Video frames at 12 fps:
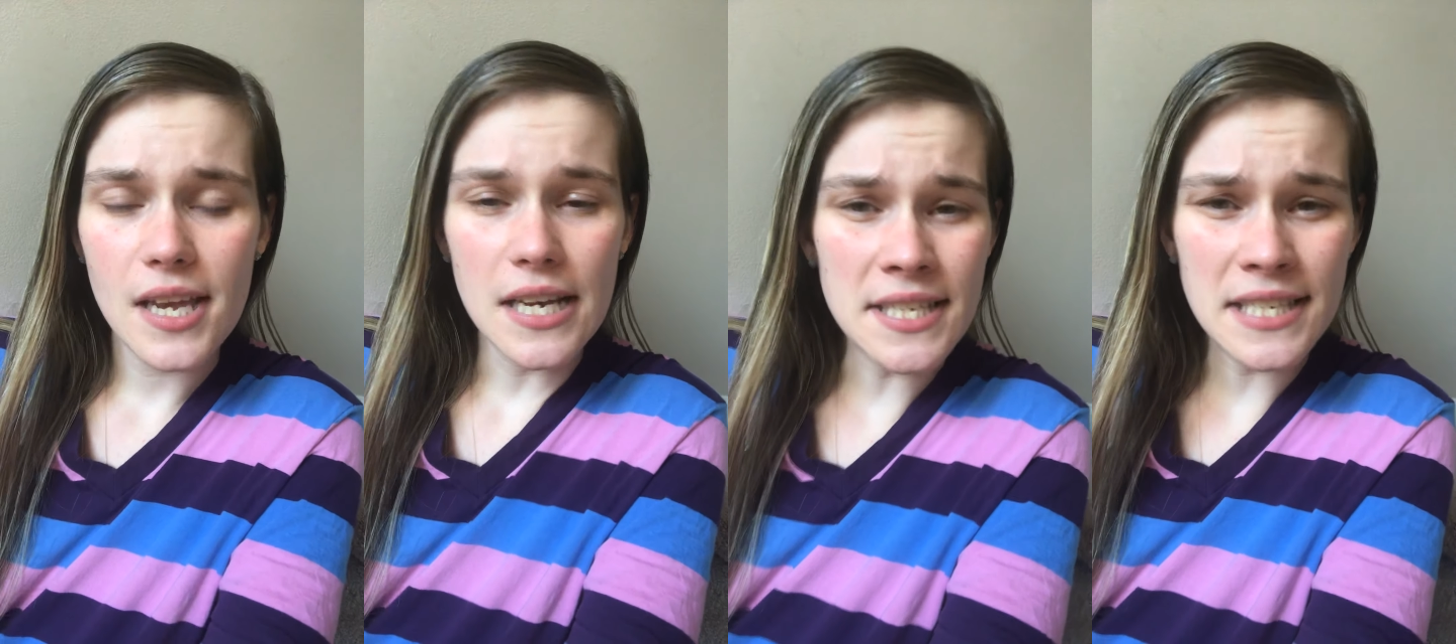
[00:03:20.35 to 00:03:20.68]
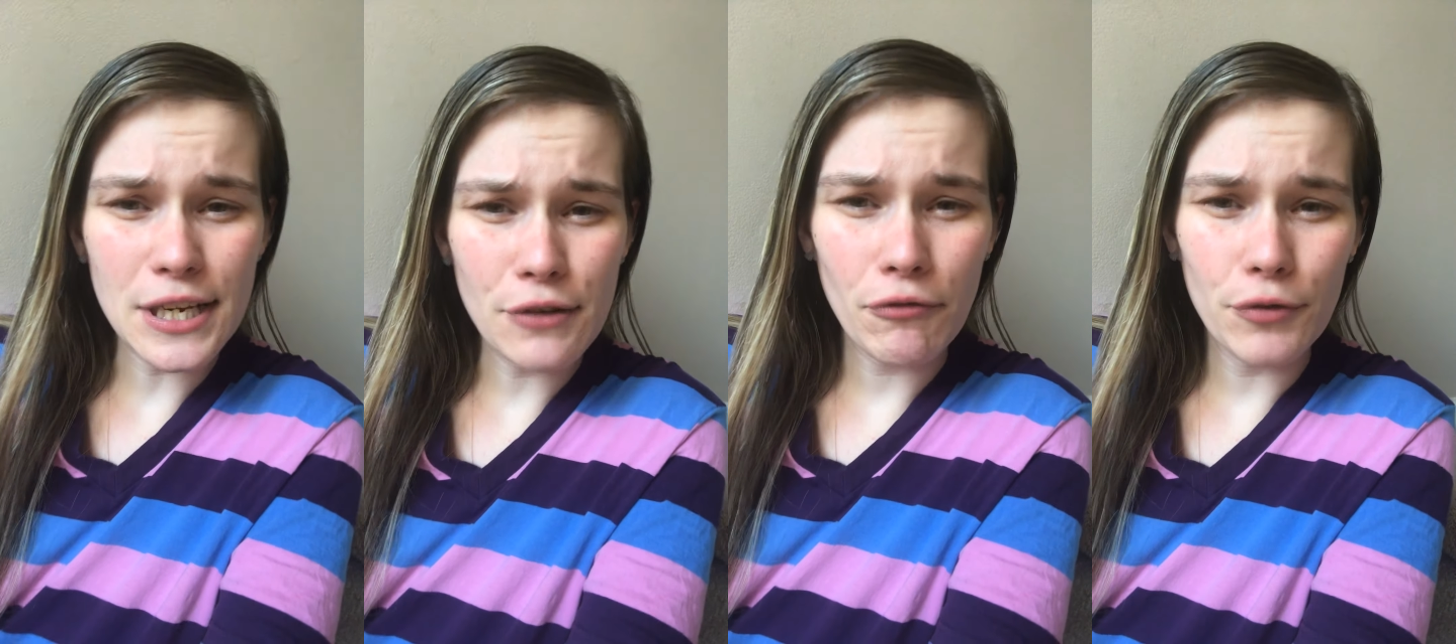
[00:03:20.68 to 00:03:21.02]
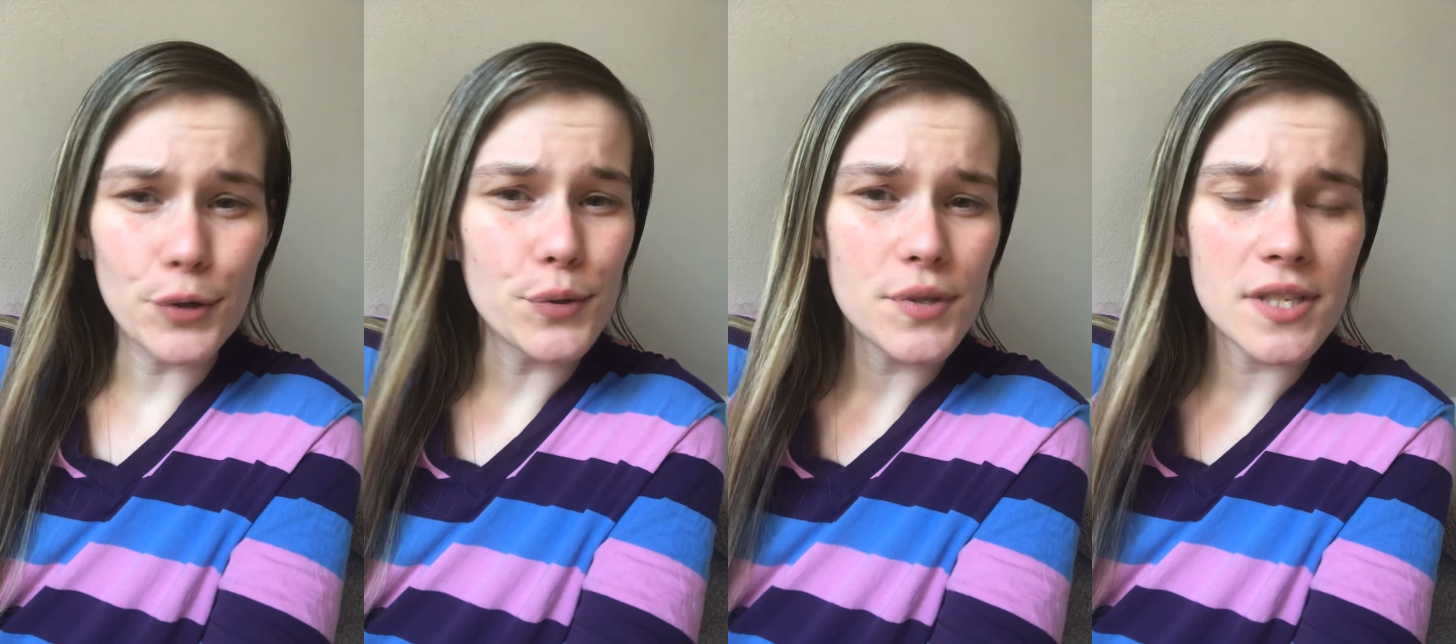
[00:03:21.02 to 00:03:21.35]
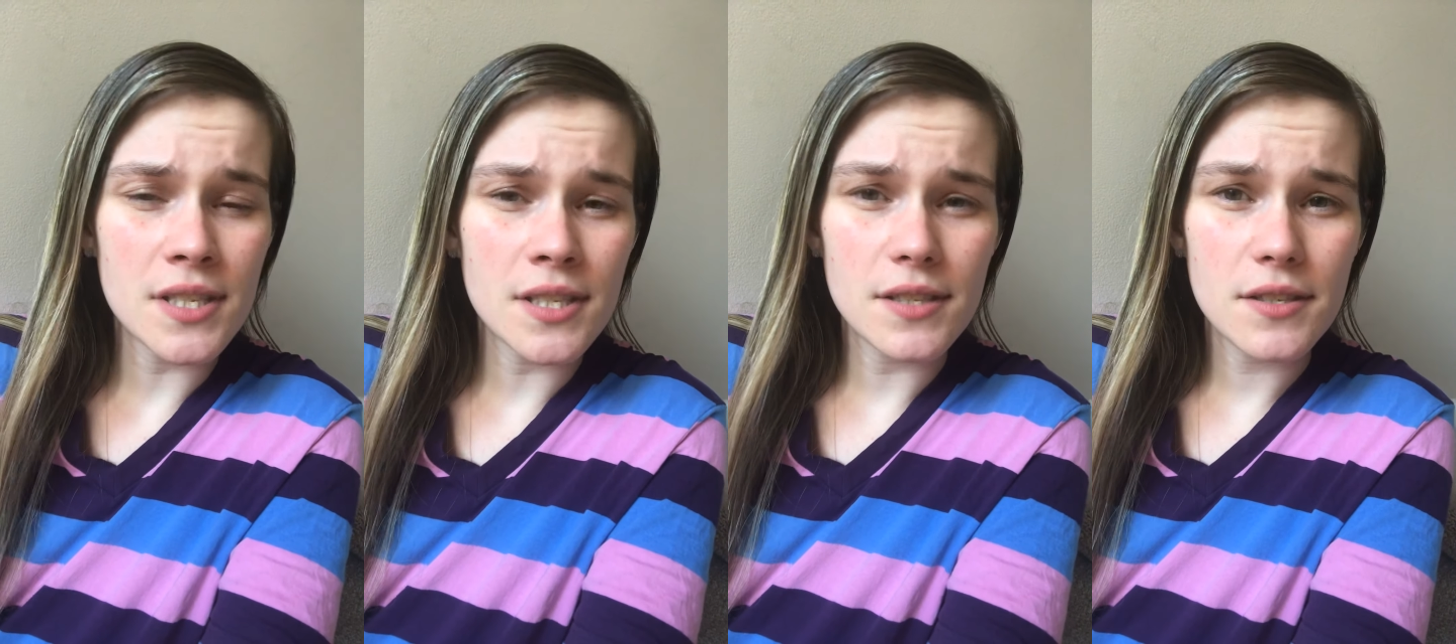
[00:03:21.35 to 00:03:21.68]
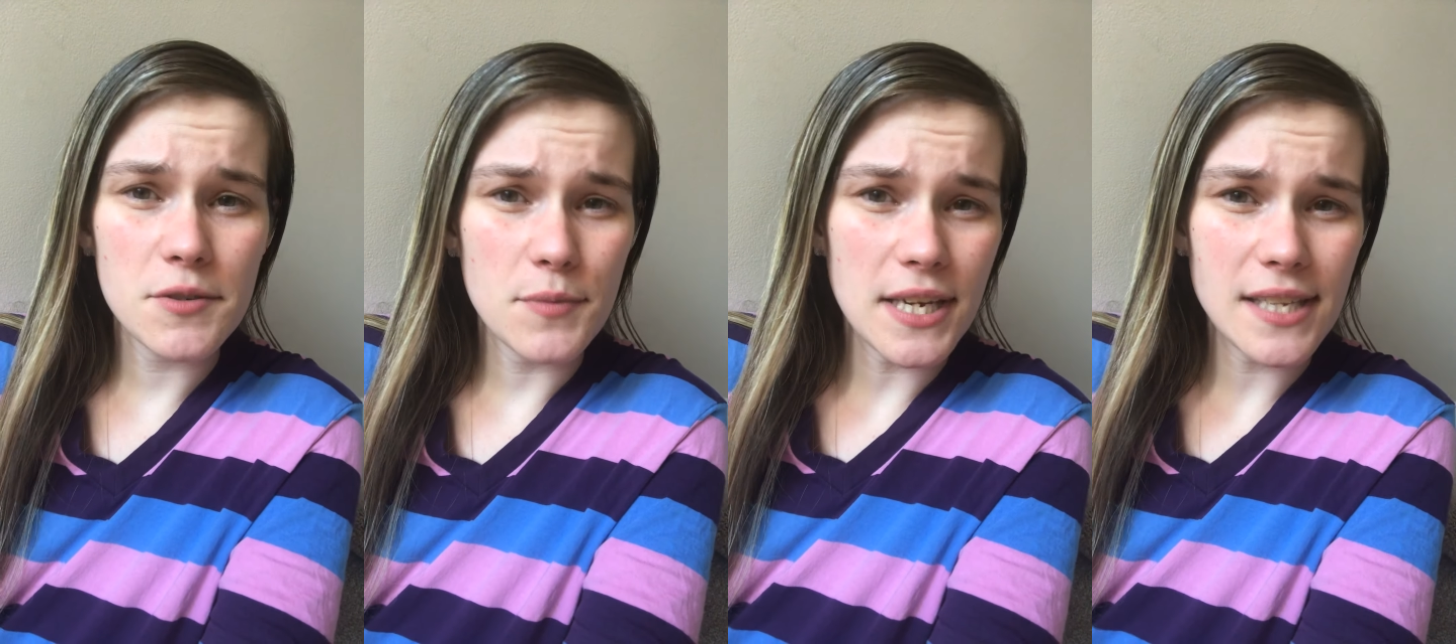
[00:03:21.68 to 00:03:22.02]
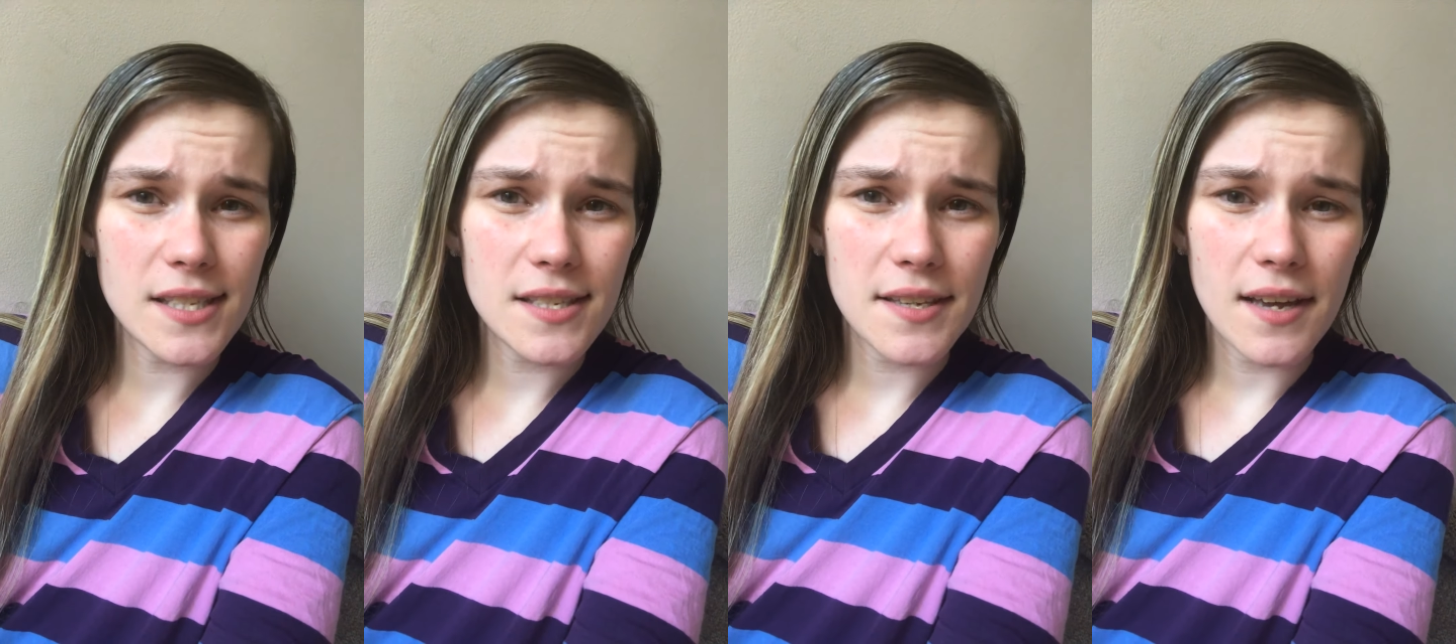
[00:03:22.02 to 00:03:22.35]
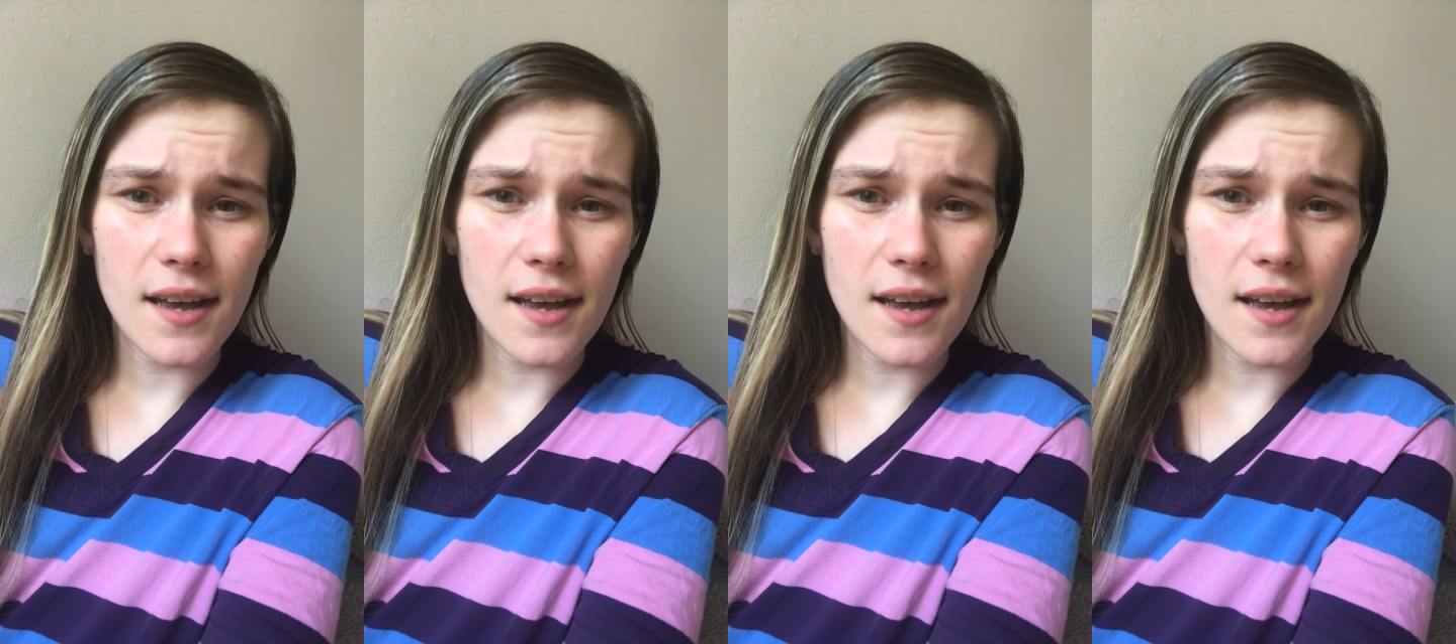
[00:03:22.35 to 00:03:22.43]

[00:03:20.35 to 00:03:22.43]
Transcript: acidic foods and sweets